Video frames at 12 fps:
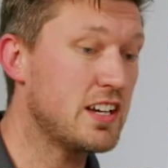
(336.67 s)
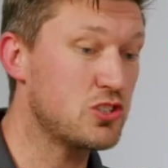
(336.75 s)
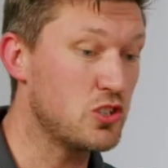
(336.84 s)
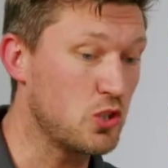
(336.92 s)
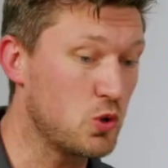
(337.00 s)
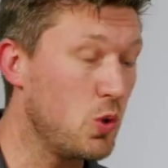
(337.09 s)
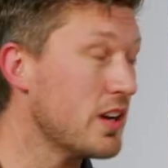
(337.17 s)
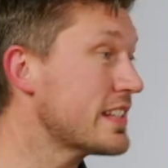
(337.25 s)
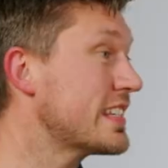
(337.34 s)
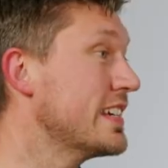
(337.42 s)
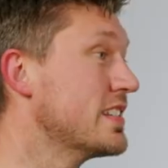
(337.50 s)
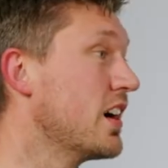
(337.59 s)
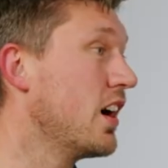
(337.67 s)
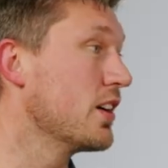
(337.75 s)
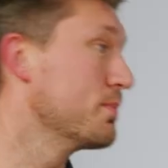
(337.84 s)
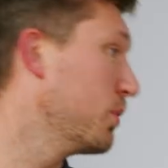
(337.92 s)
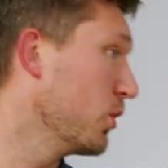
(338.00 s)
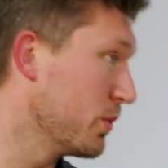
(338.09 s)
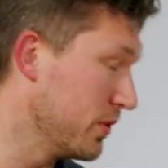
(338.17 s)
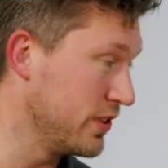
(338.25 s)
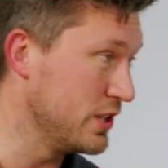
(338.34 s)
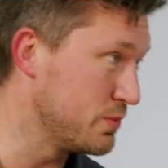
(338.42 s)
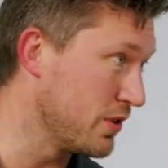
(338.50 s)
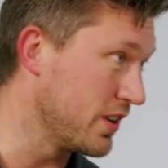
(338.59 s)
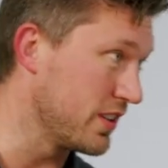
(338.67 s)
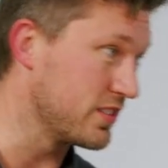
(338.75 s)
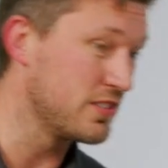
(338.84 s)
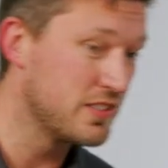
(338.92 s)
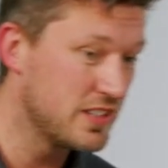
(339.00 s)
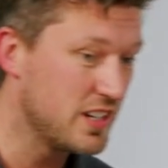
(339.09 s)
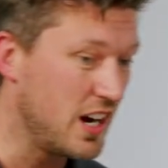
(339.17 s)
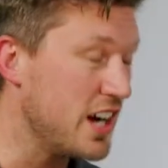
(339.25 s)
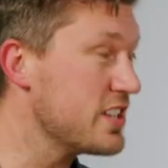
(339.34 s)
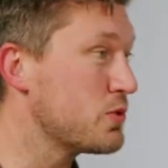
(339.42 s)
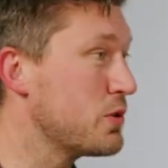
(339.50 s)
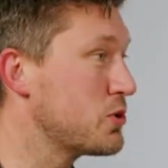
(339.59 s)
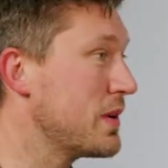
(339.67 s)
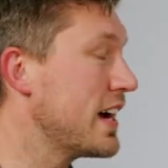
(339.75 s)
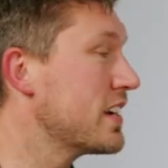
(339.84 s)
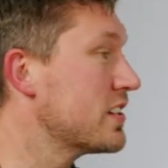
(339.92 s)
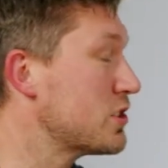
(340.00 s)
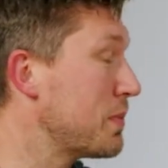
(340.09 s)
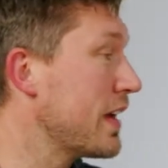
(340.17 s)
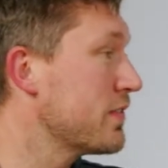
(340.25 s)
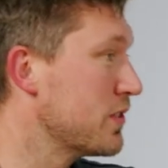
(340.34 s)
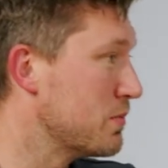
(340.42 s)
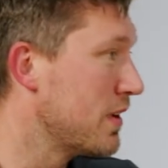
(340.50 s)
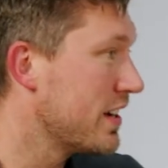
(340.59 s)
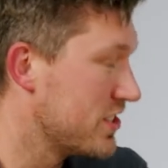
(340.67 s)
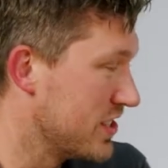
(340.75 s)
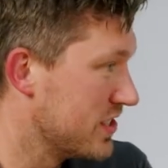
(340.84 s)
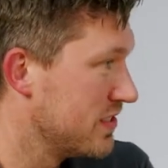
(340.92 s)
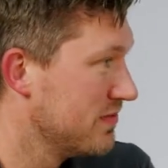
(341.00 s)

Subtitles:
so the quality is on point with these products. I just wish we had a display for the branches.